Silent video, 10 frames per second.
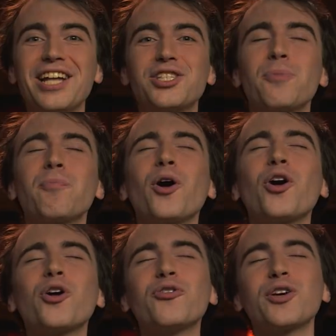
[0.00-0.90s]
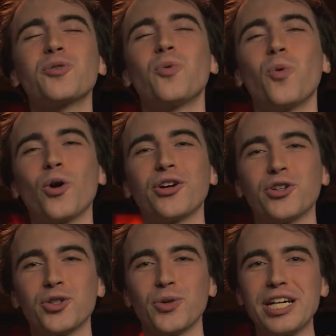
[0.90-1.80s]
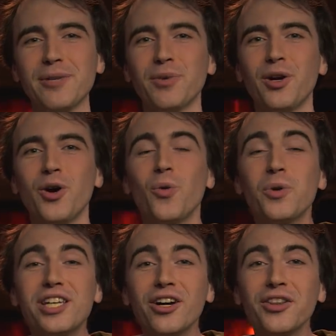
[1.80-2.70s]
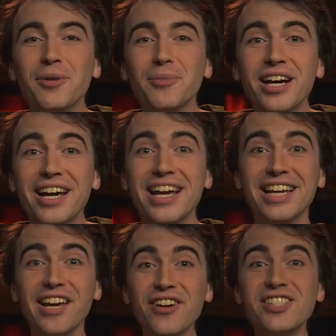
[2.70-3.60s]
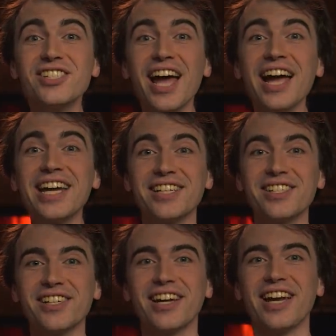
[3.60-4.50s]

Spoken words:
It's the perfect warrior dream. We tell them, give us science,